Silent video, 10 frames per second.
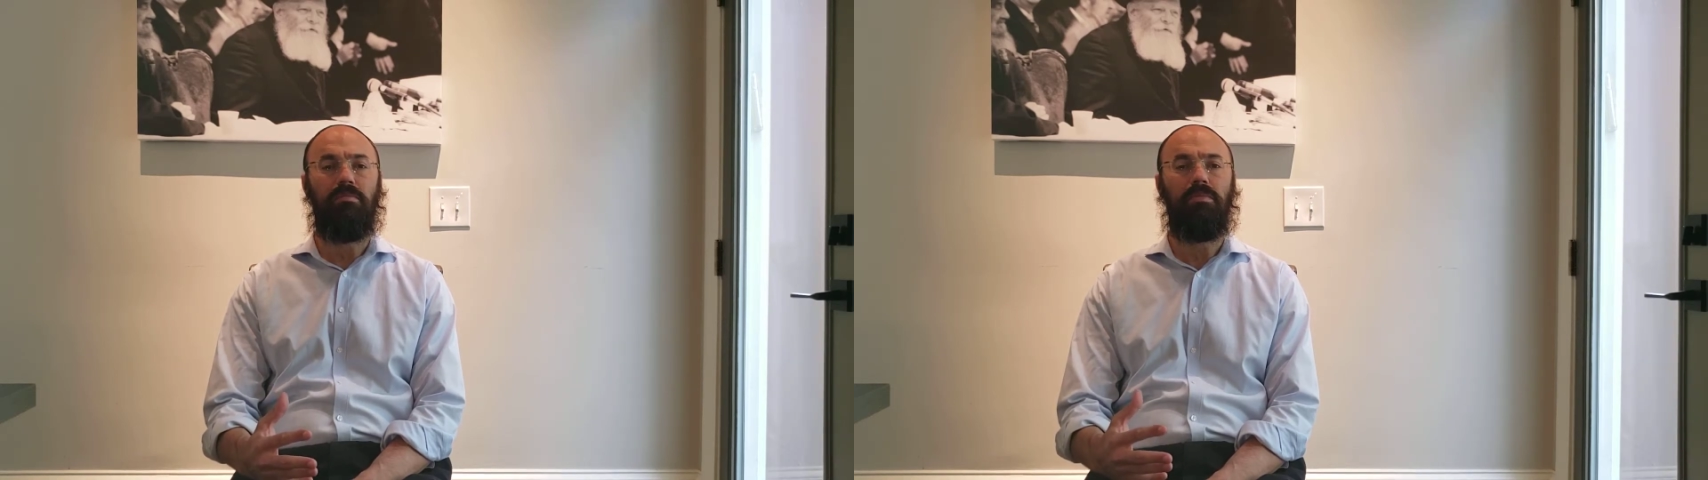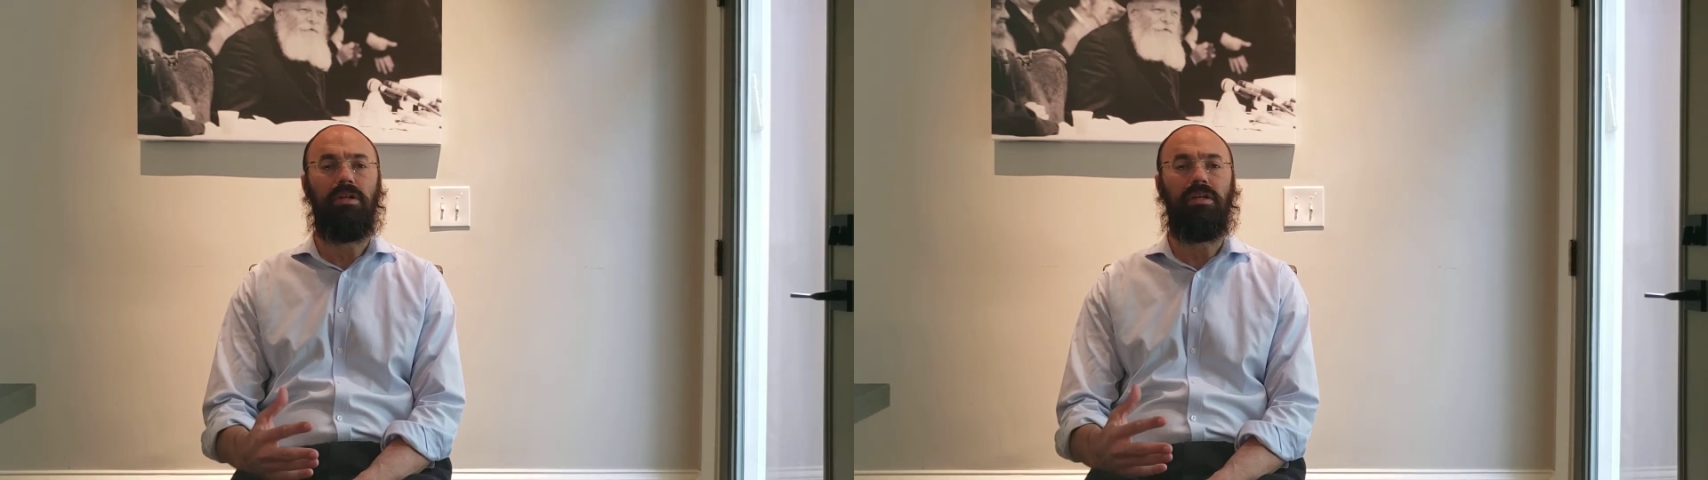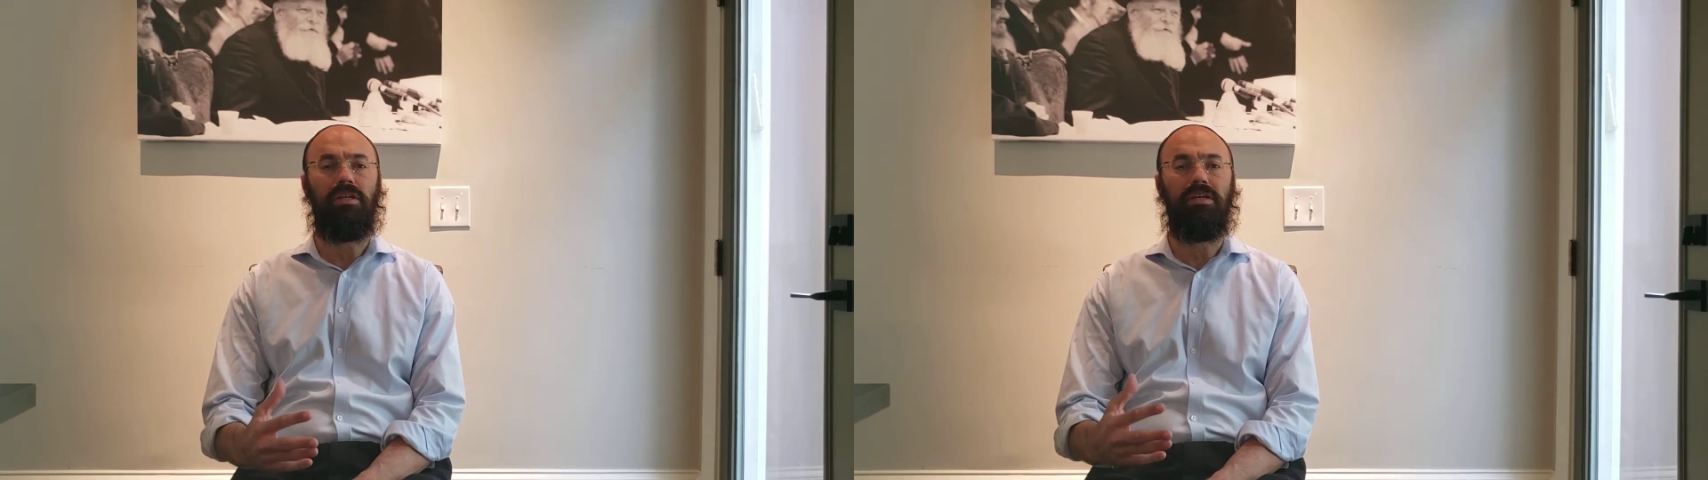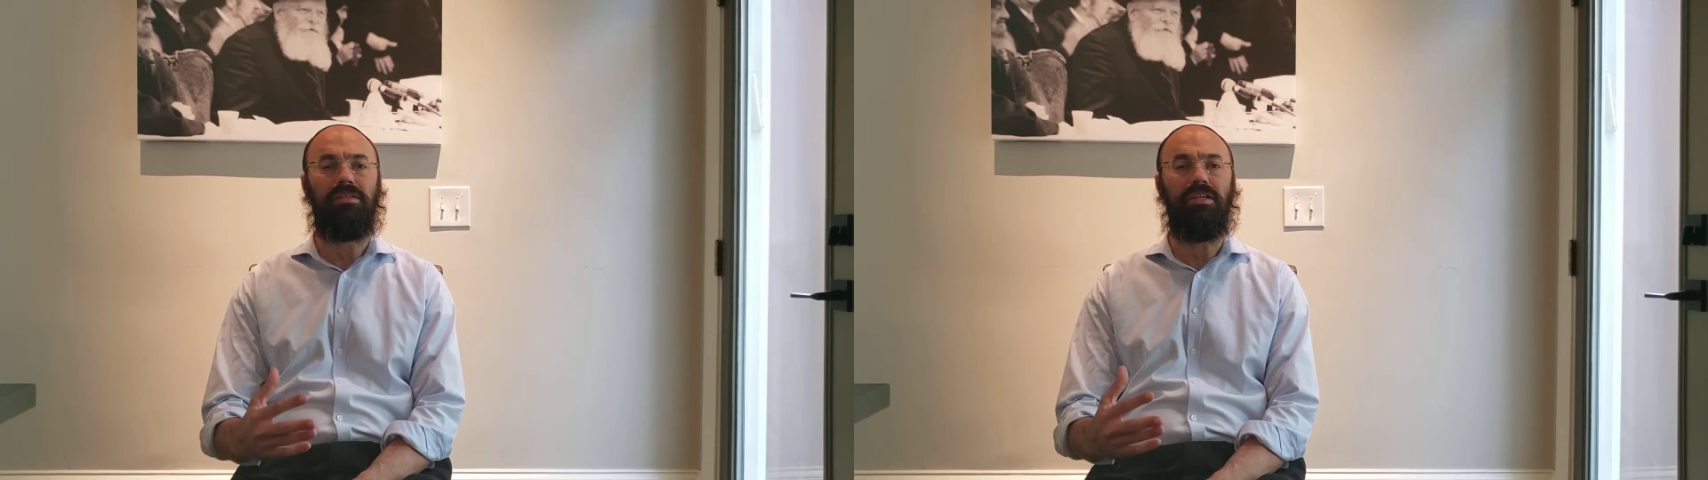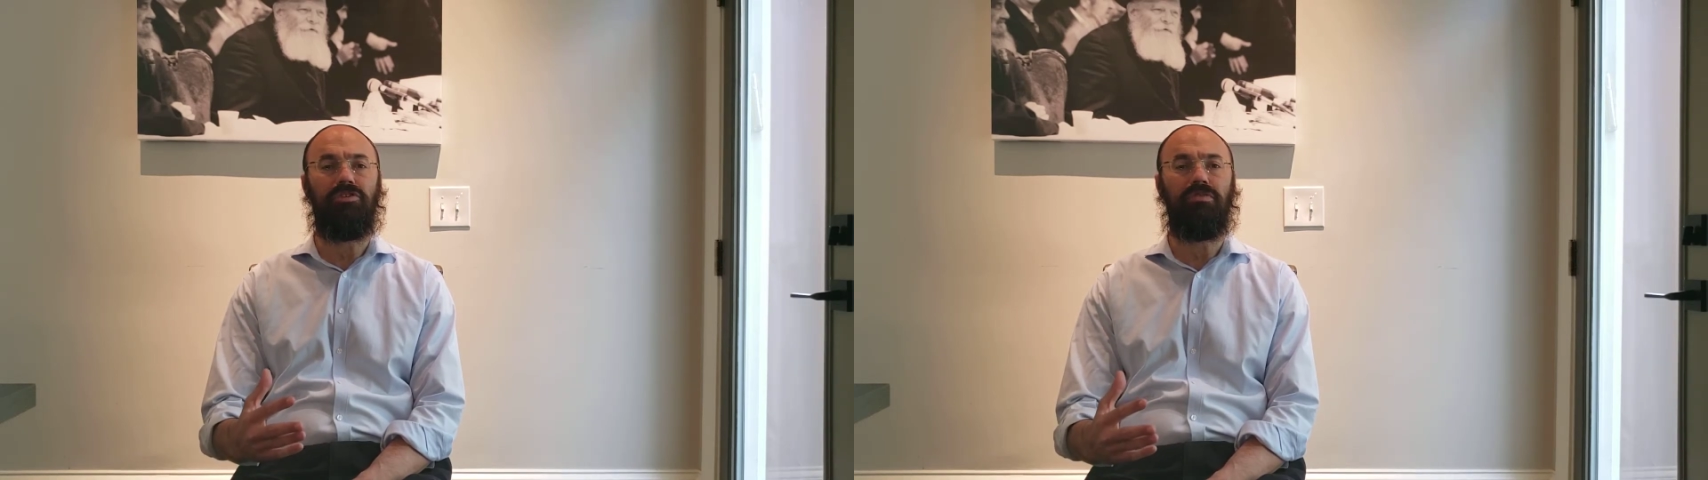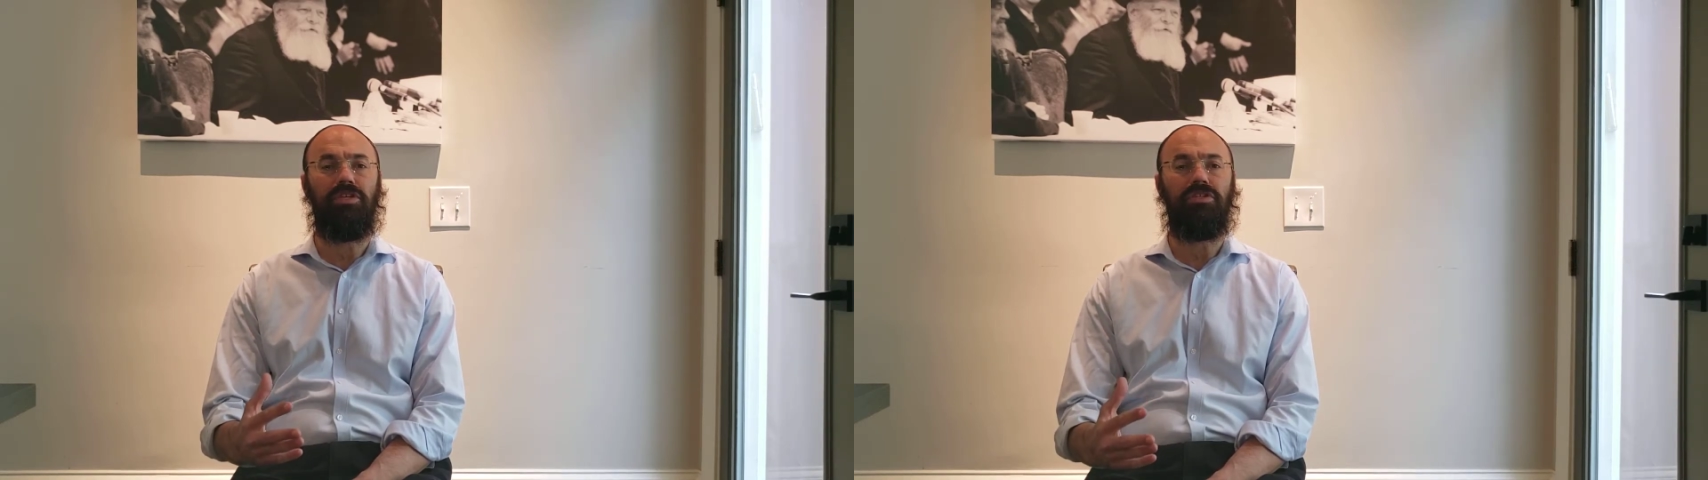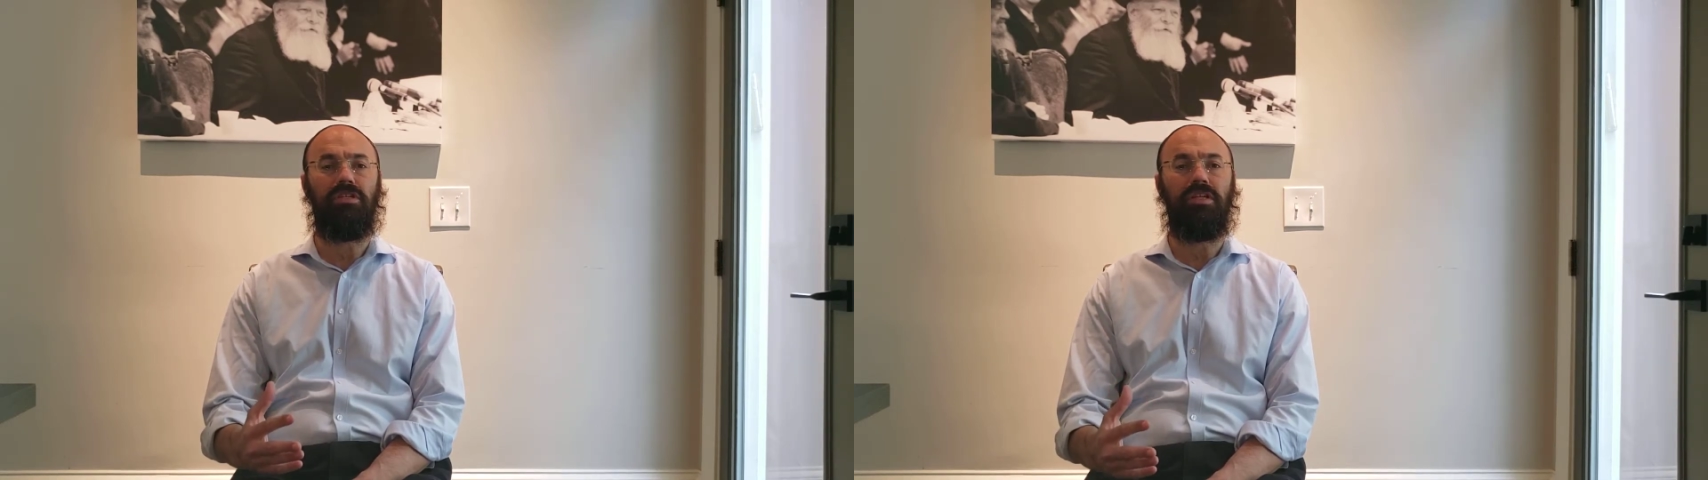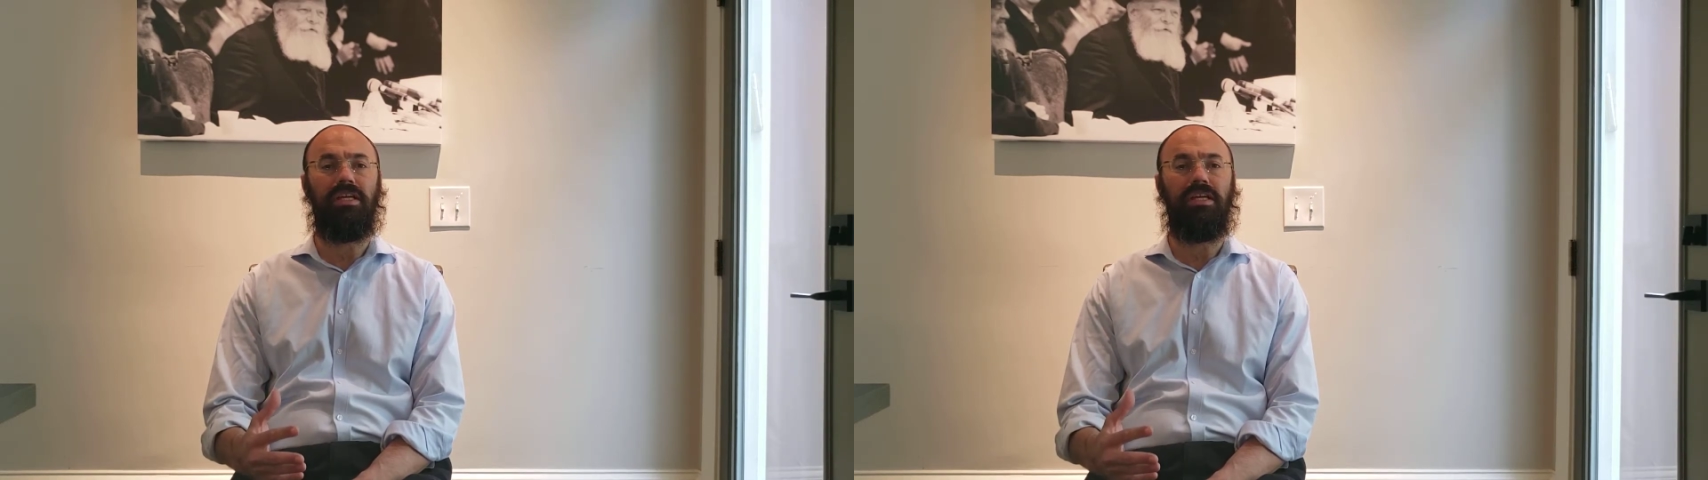But in Hasidic tradition,